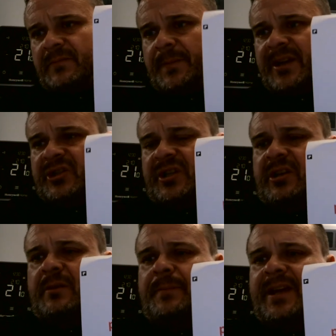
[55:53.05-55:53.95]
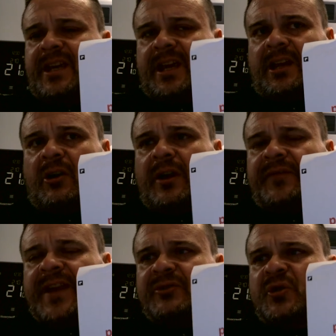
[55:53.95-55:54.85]
I'm actually going to make it
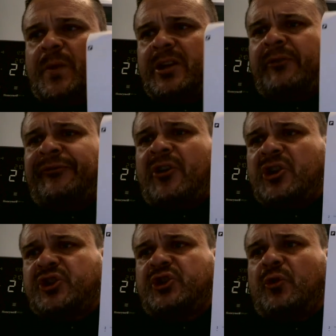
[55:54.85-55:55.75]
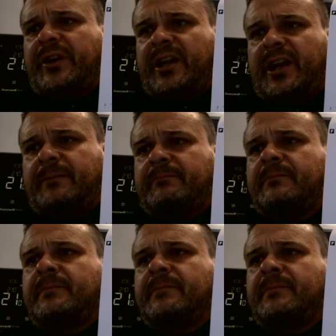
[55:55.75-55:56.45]
live now. So when you first join it,